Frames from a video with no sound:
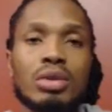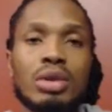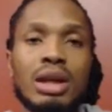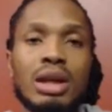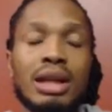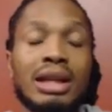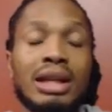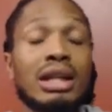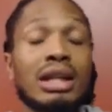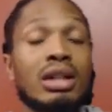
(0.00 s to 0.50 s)

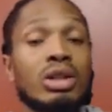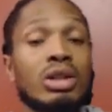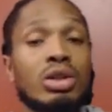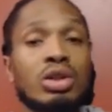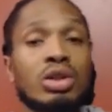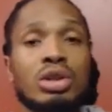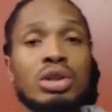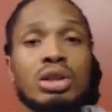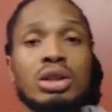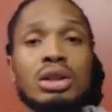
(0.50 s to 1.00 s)
And he
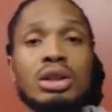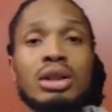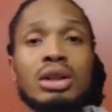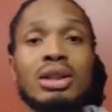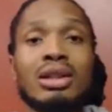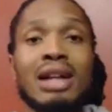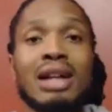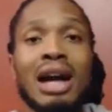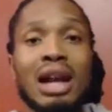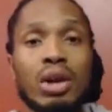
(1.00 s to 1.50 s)
understood
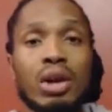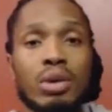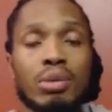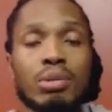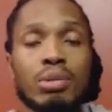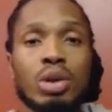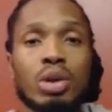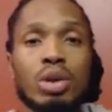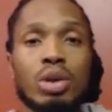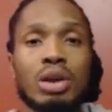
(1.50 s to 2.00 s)
latter
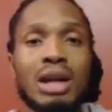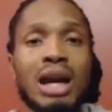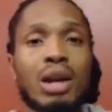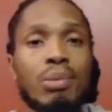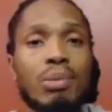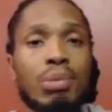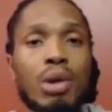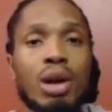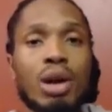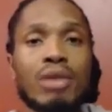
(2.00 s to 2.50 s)

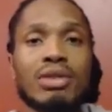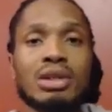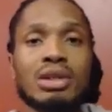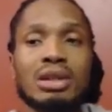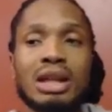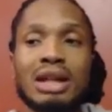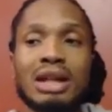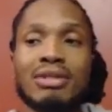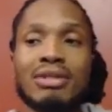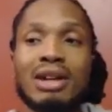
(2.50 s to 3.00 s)
part of his
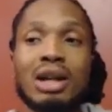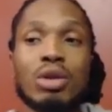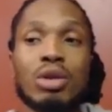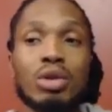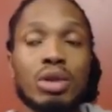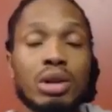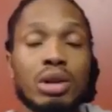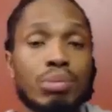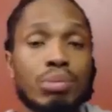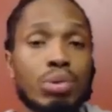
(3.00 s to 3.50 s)
life how
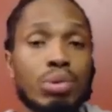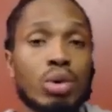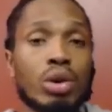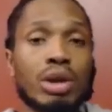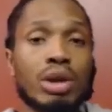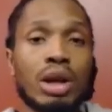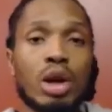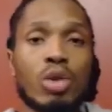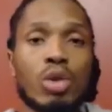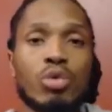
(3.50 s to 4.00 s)

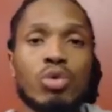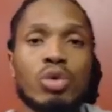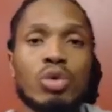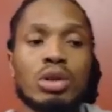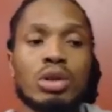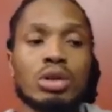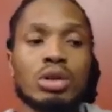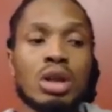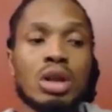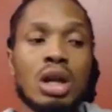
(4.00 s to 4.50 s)
important health
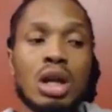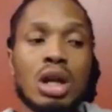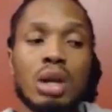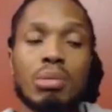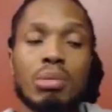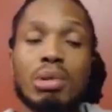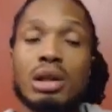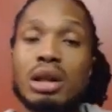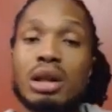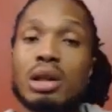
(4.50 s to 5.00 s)
was,
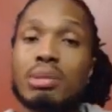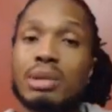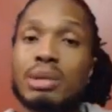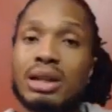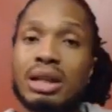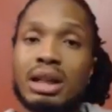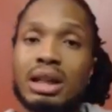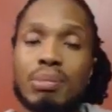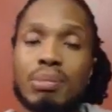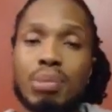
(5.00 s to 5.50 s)
but in the
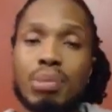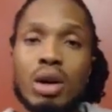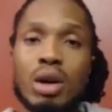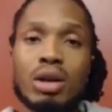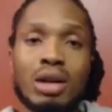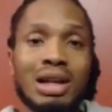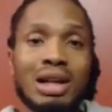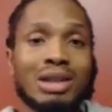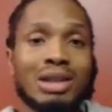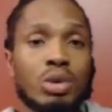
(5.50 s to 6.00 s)
beginning
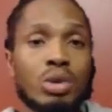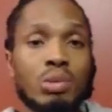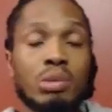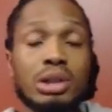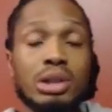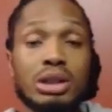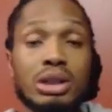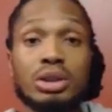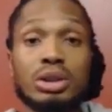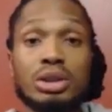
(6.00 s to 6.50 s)
part, not so
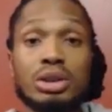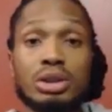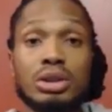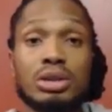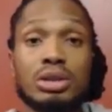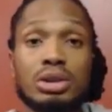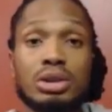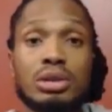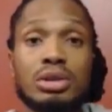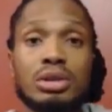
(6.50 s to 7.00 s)
much.
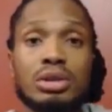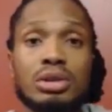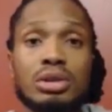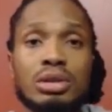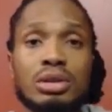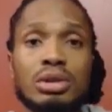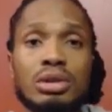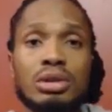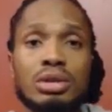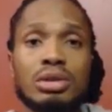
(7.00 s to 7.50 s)

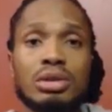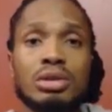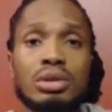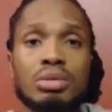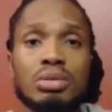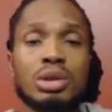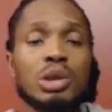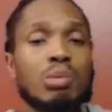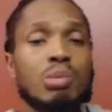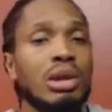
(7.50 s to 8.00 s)

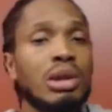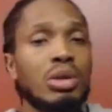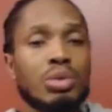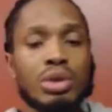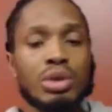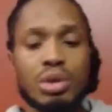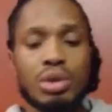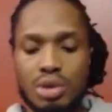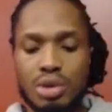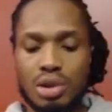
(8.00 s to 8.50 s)
Just being
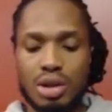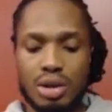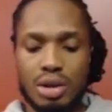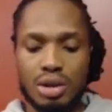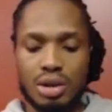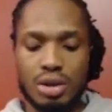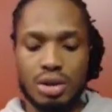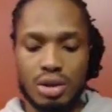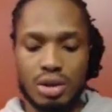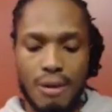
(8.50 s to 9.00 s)
real with y'all
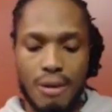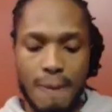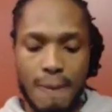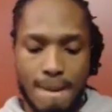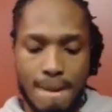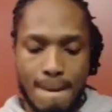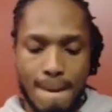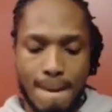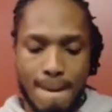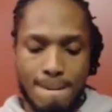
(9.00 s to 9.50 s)
here.
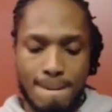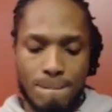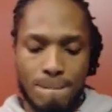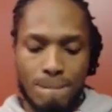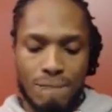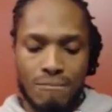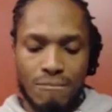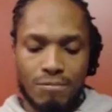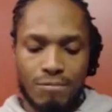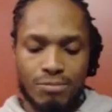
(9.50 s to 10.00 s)

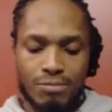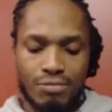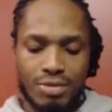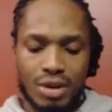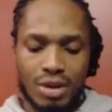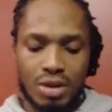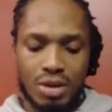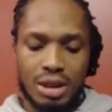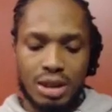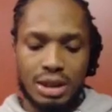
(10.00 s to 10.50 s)

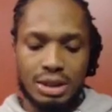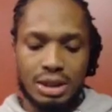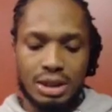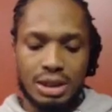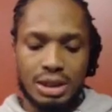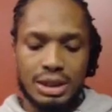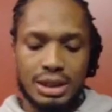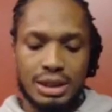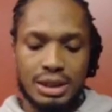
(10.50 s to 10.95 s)
Okay.